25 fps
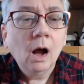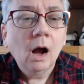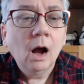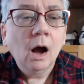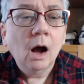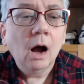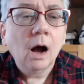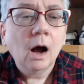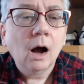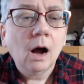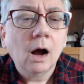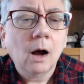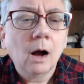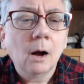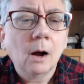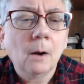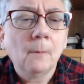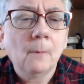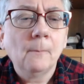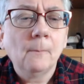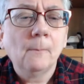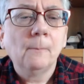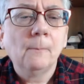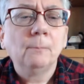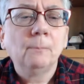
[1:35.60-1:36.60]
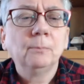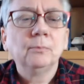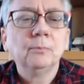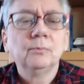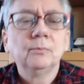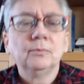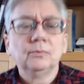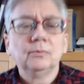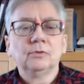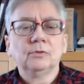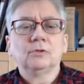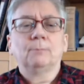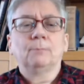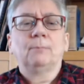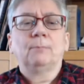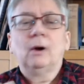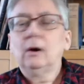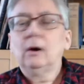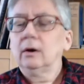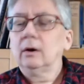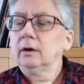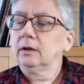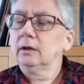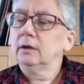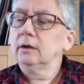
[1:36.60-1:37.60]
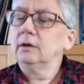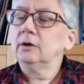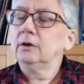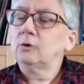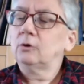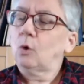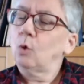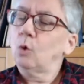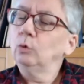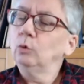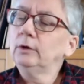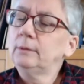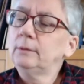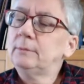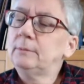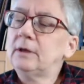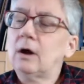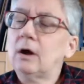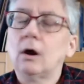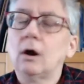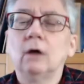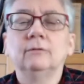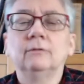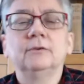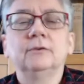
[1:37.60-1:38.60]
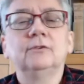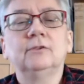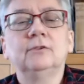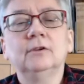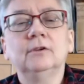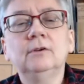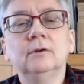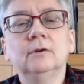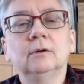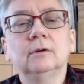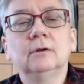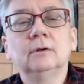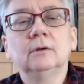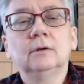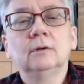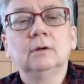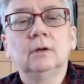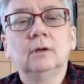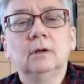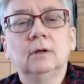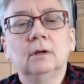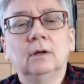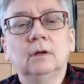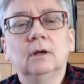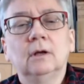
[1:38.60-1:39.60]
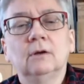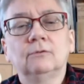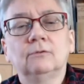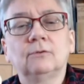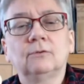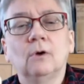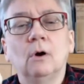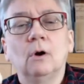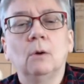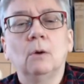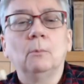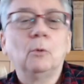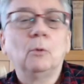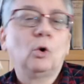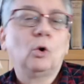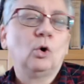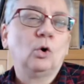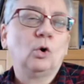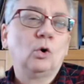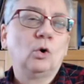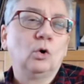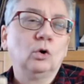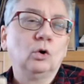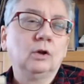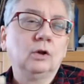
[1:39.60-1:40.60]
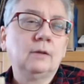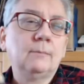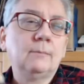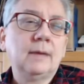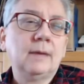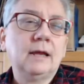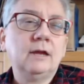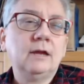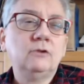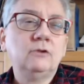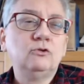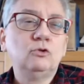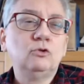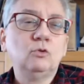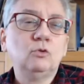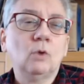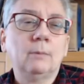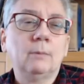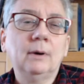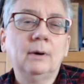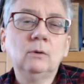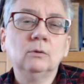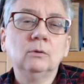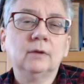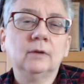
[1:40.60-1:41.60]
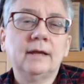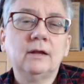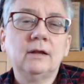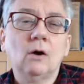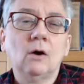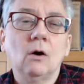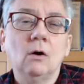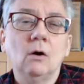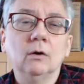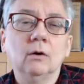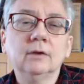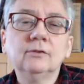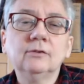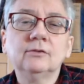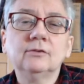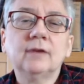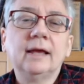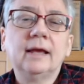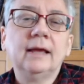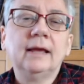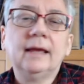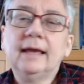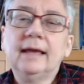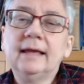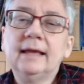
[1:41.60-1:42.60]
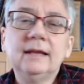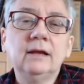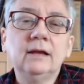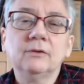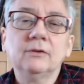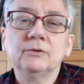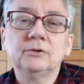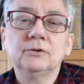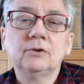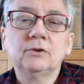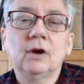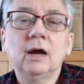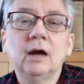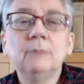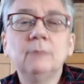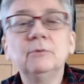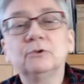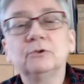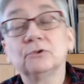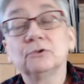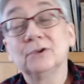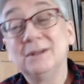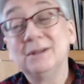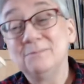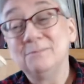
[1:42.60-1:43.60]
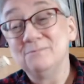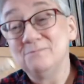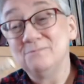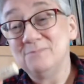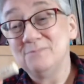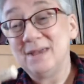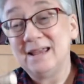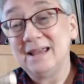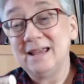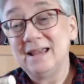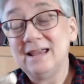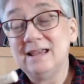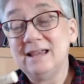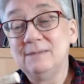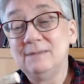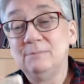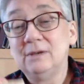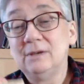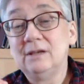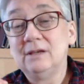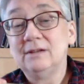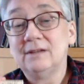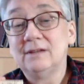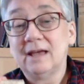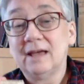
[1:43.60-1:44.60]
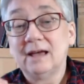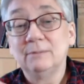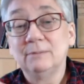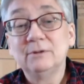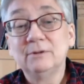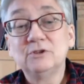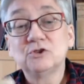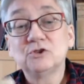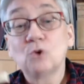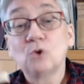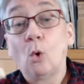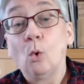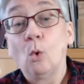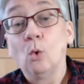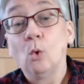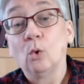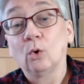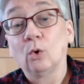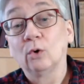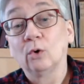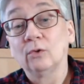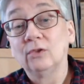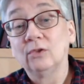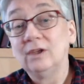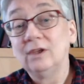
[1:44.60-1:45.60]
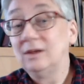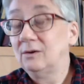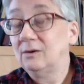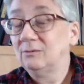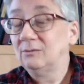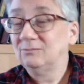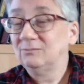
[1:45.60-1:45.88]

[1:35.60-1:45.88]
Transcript: The bark can only be harvested from early May to about late August. Any other time the tree may be damaged or the